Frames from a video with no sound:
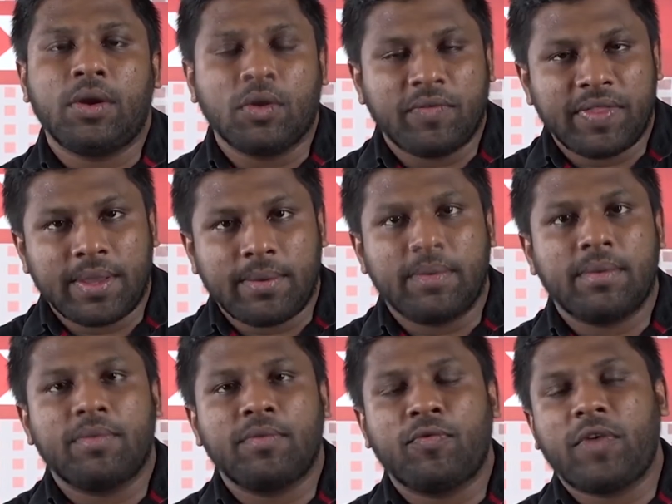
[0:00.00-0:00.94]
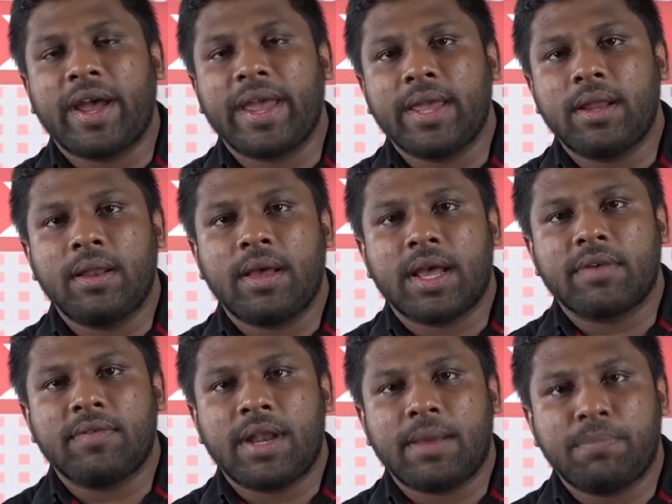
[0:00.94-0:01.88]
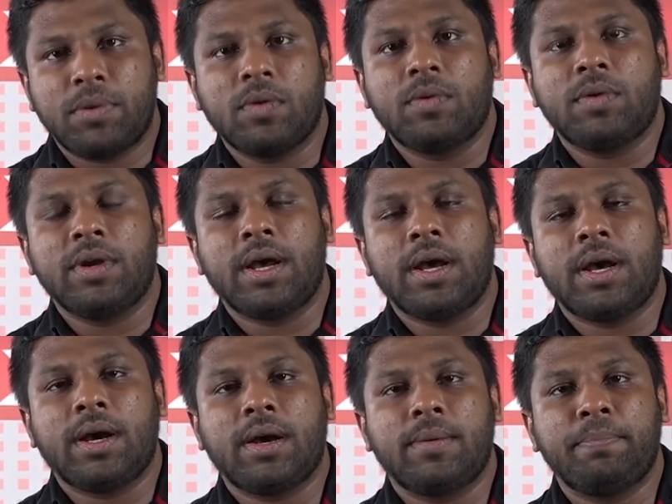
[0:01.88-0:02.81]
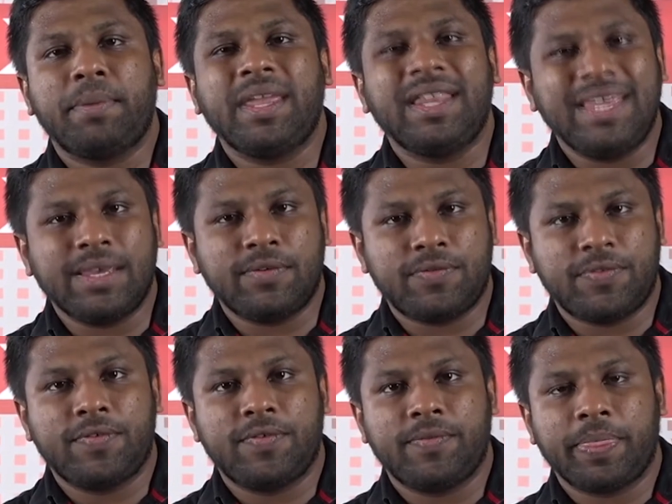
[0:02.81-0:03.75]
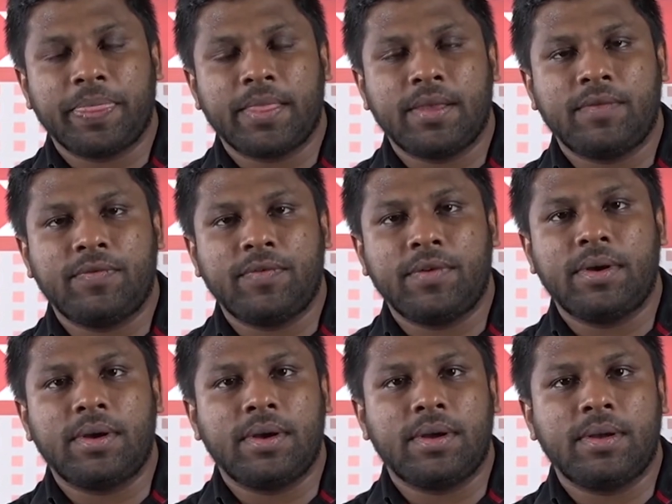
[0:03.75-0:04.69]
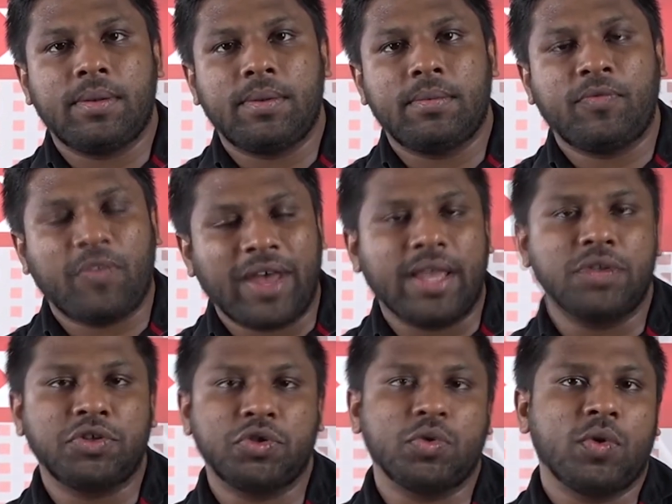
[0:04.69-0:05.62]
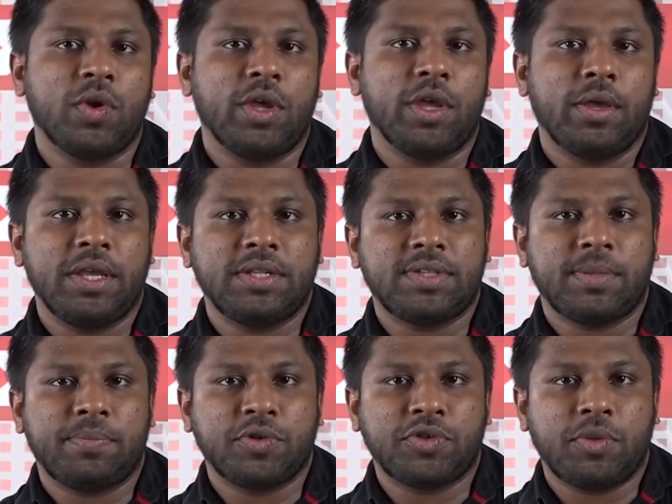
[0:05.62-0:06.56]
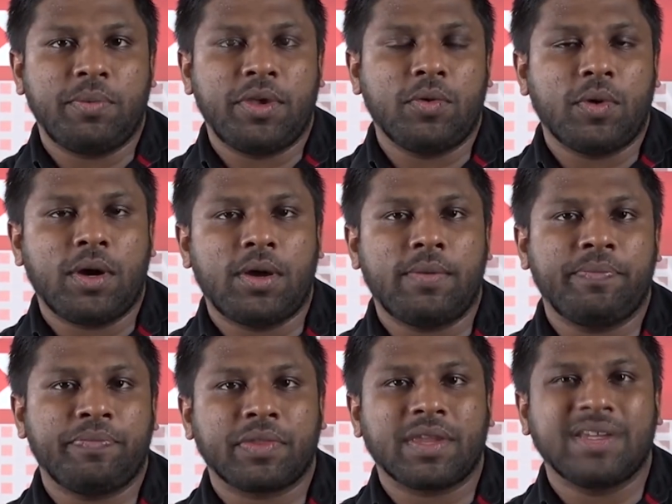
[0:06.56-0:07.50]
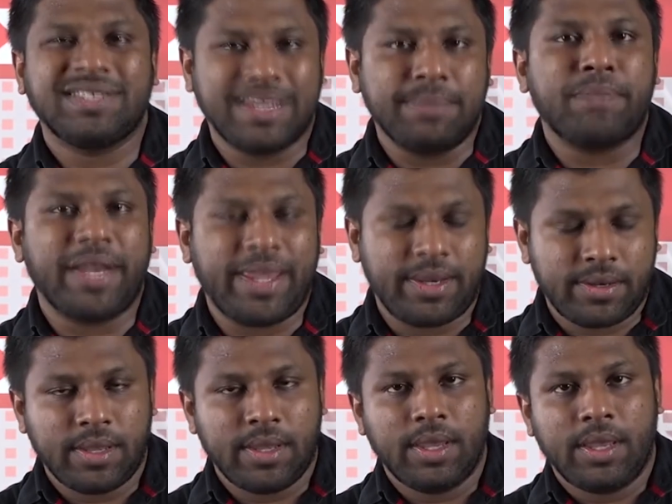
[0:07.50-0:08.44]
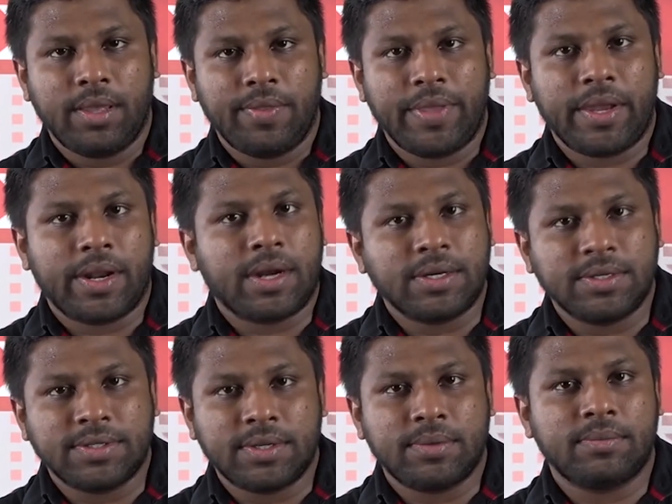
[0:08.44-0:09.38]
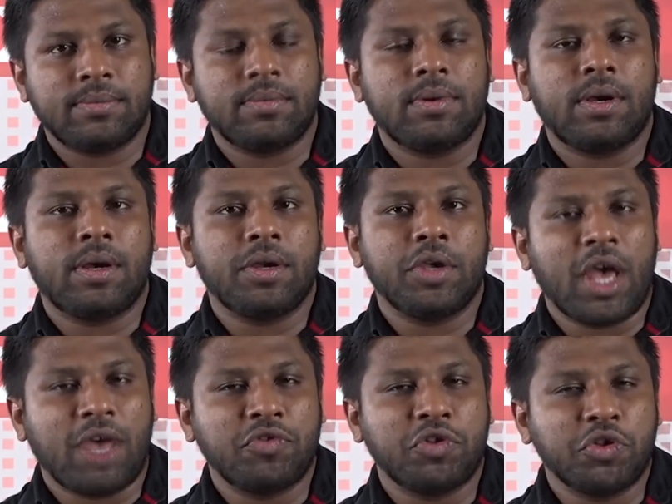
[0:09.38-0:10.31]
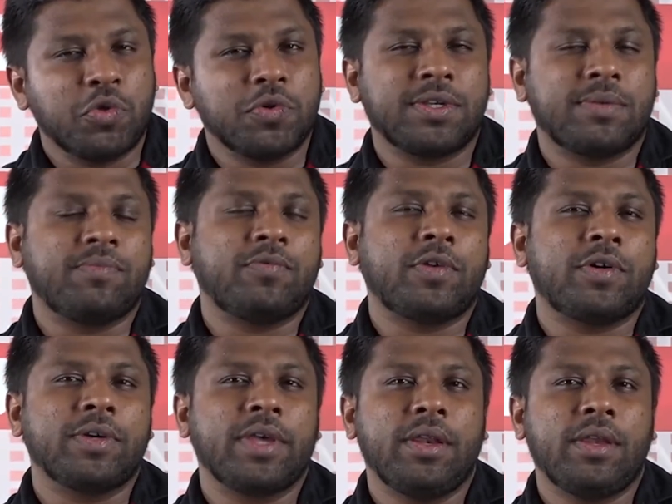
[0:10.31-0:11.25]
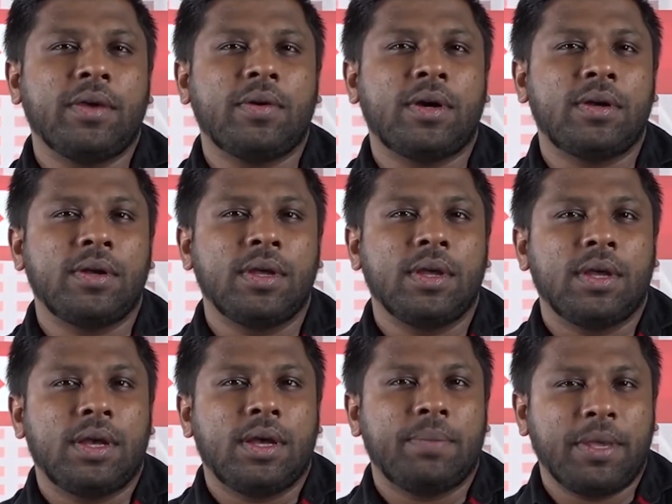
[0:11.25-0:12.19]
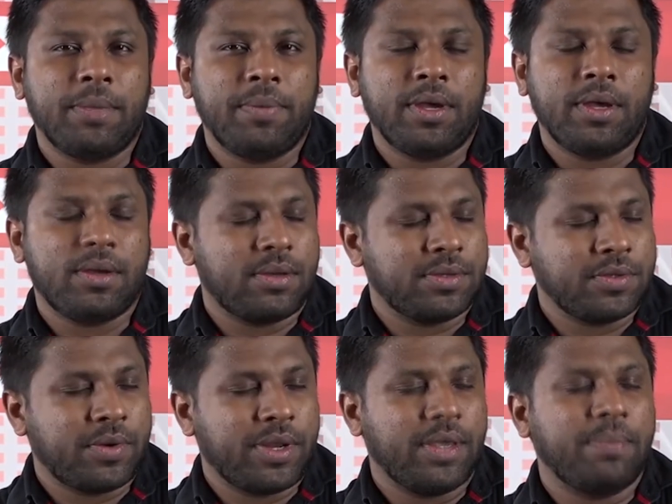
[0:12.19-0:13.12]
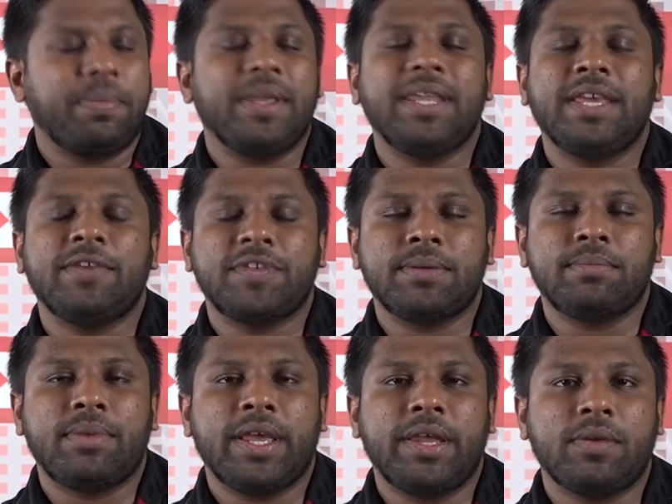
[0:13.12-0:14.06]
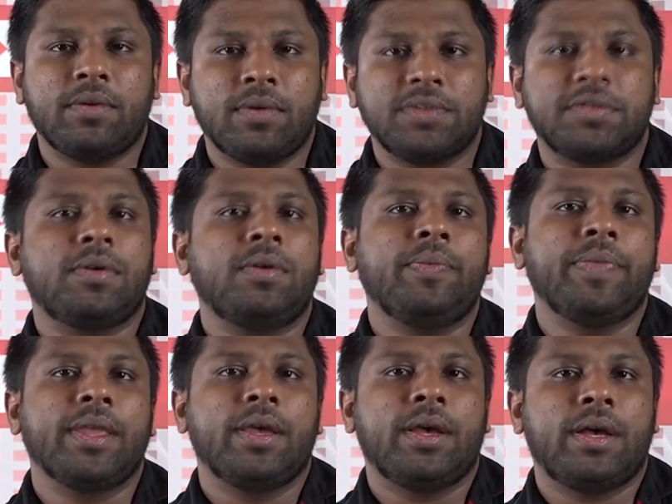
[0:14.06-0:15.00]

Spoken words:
Along with the file, I will upload a PDF file too. It's supposed to be your template. There are some, you have to do some work in your PDF template also